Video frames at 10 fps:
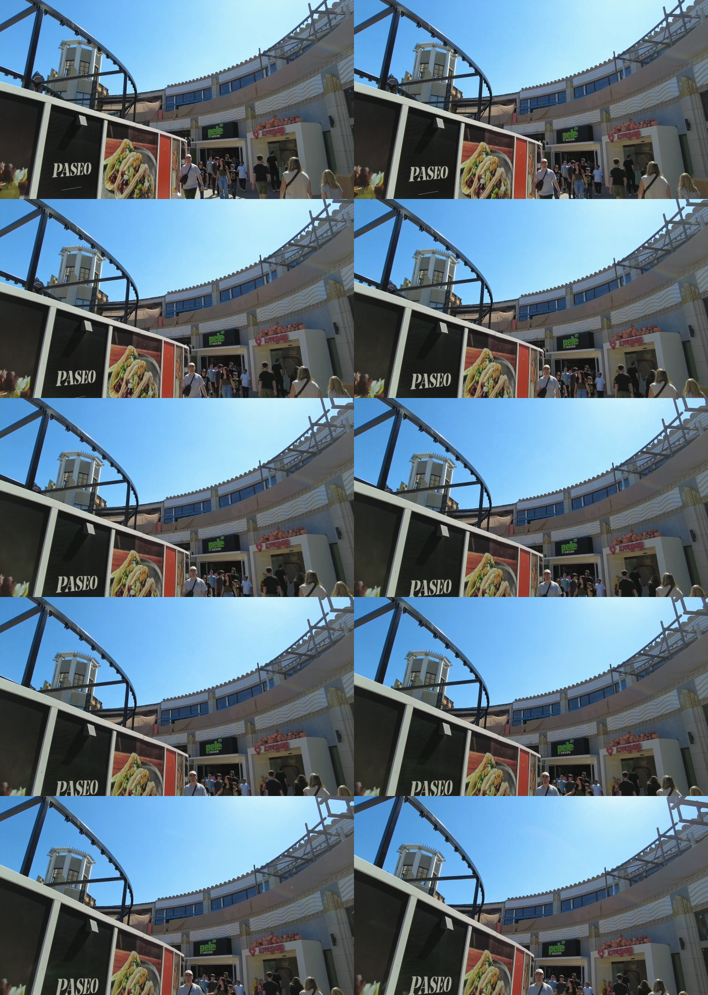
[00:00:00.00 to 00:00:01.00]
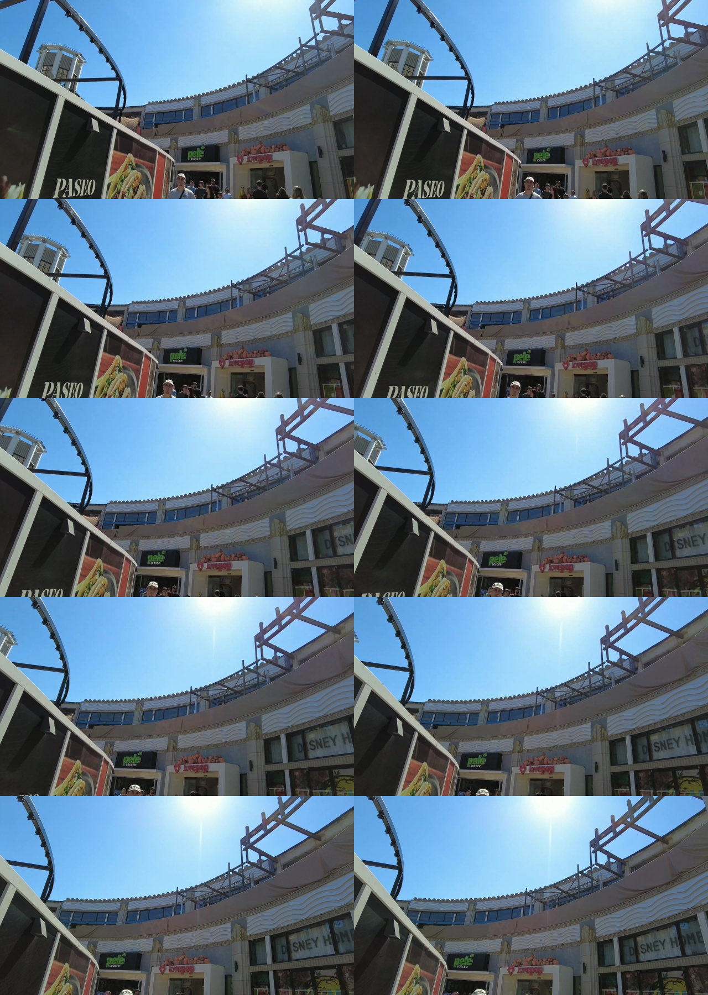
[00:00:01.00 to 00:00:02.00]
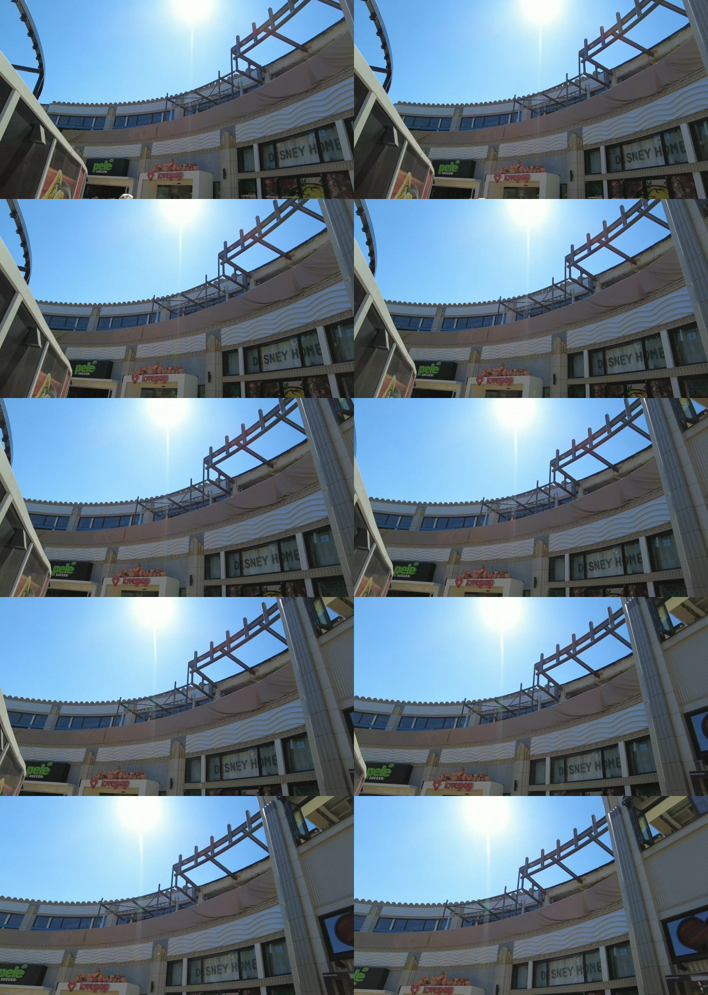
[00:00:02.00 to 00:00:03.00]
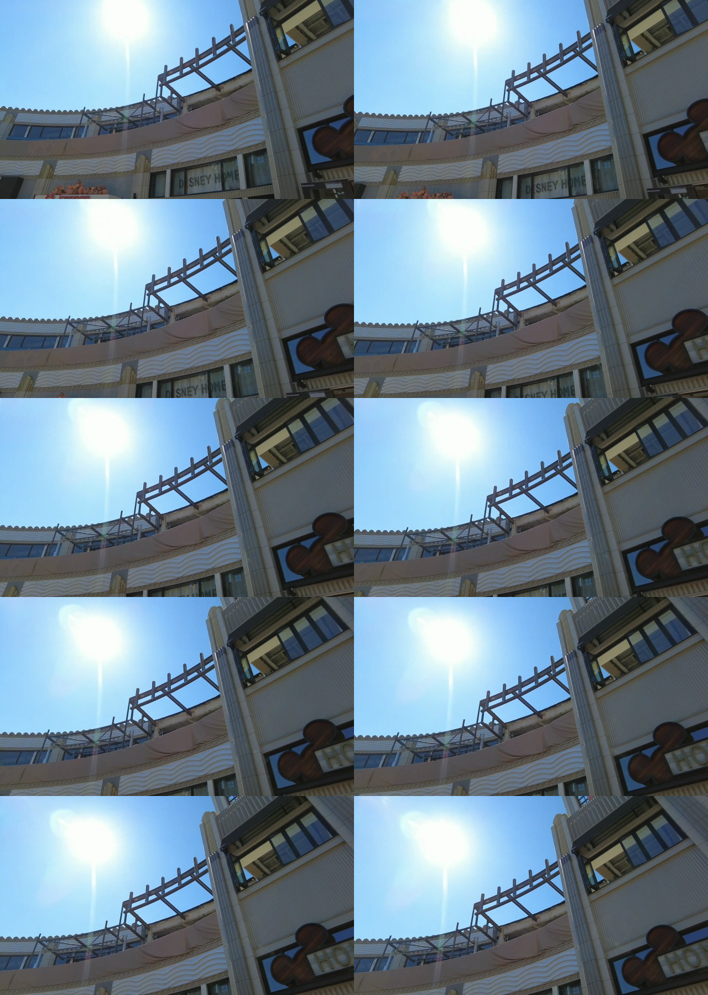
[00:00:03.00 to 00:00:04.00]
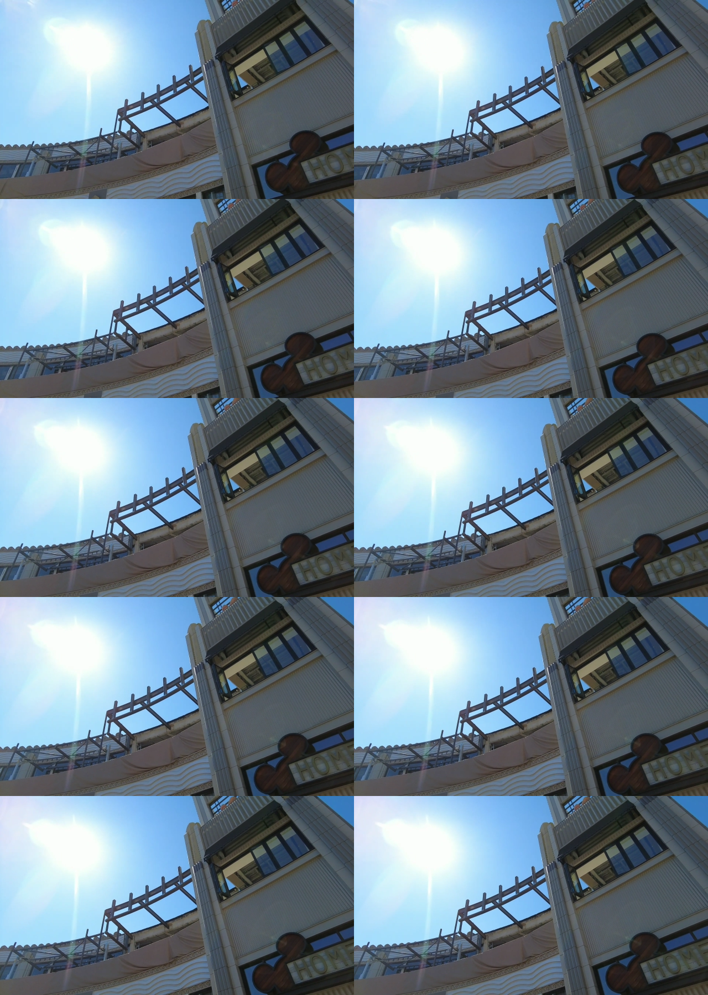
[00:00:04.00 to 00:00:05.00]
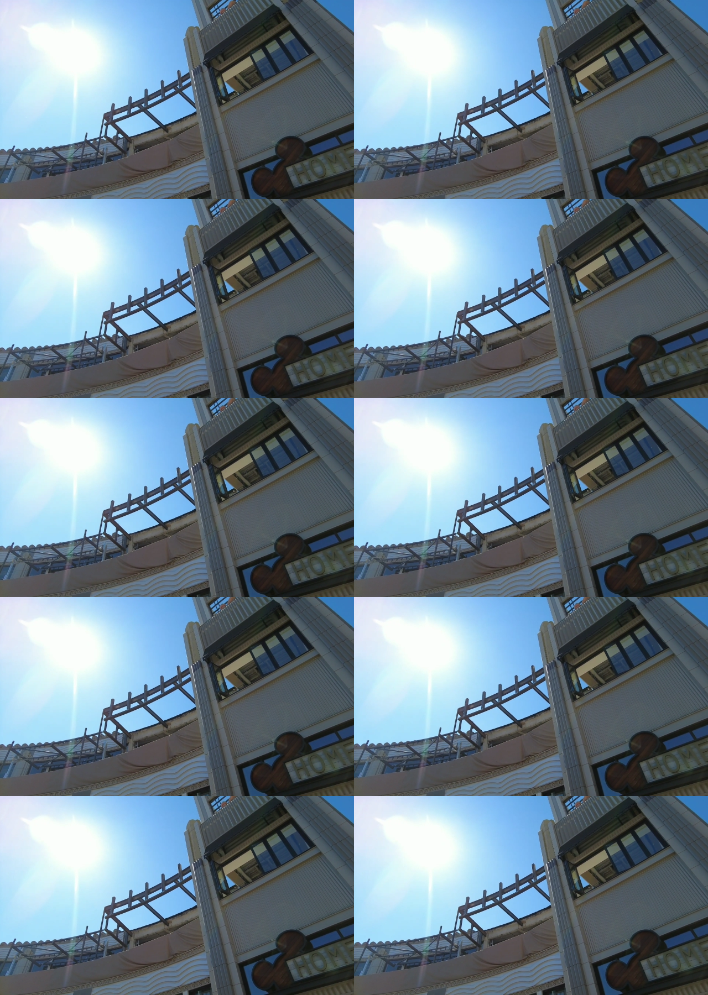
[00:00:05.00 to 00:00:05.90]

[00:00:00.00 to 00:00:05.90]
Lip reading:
(no speaker visible)